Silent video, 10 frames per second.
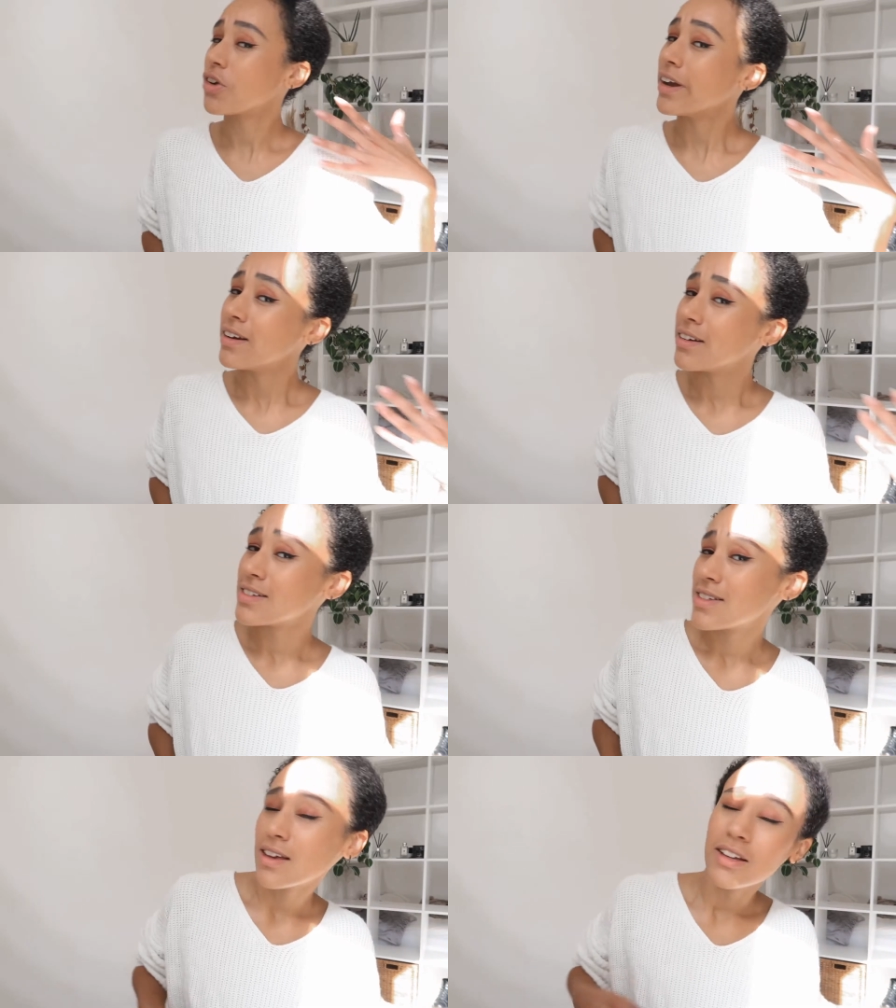
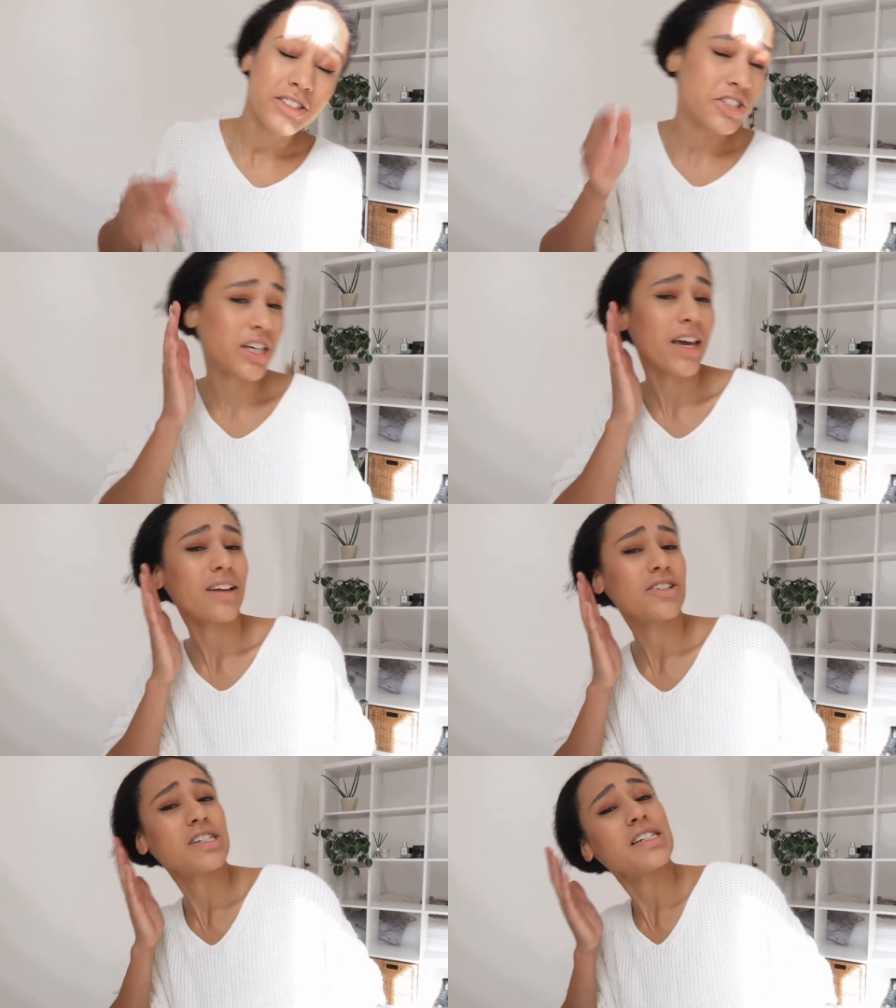straightness, G
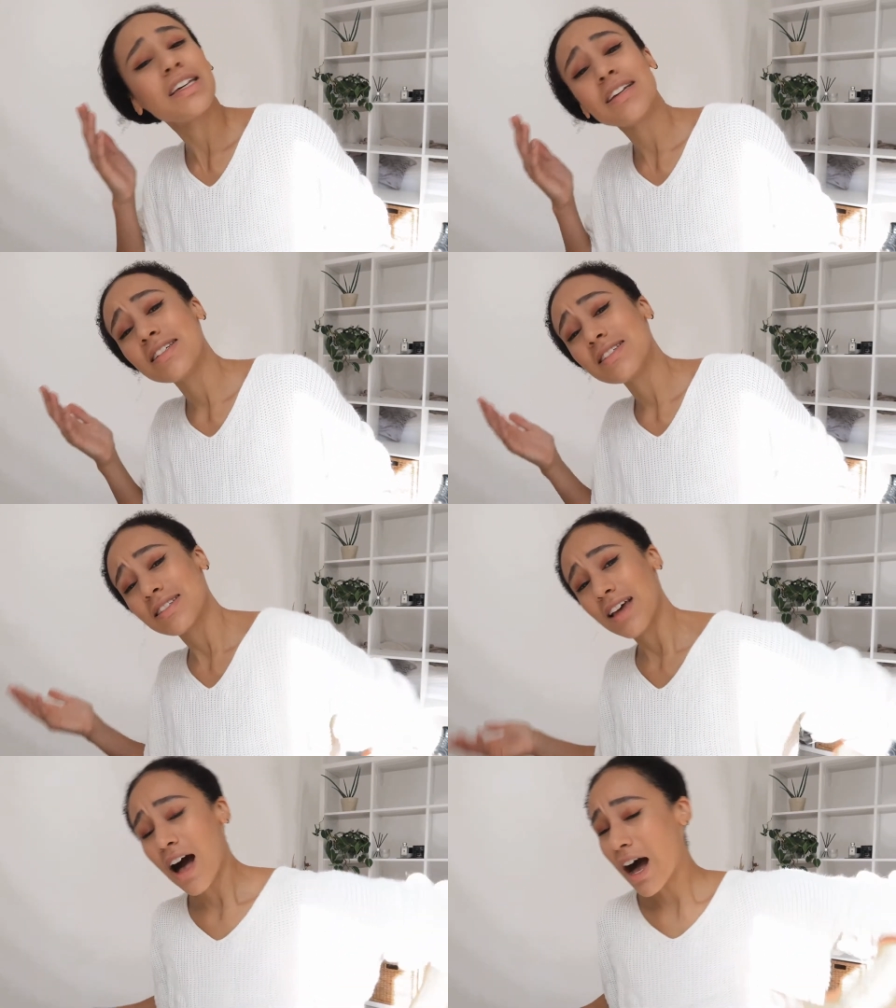H Ds.